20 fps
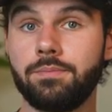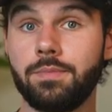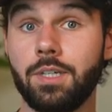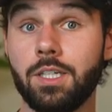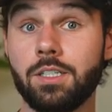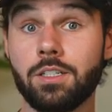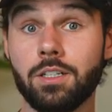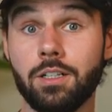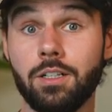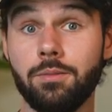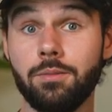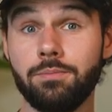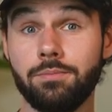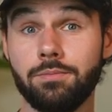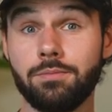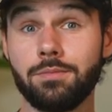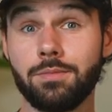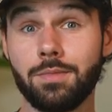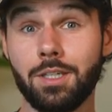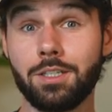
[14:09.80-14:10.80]
until
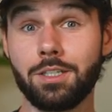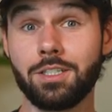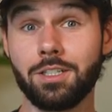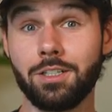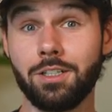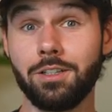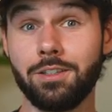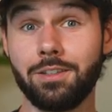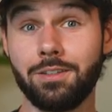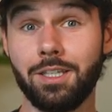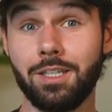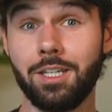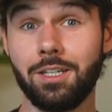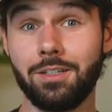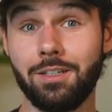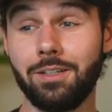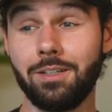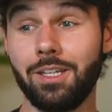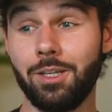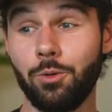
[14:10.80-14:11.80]
until it,
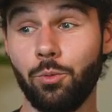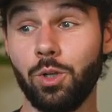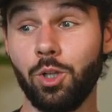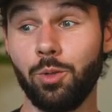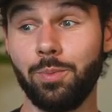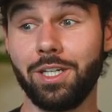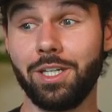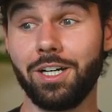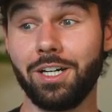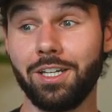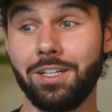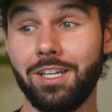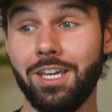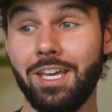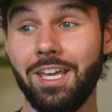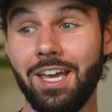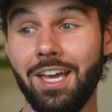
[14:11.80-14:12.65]
it will be done.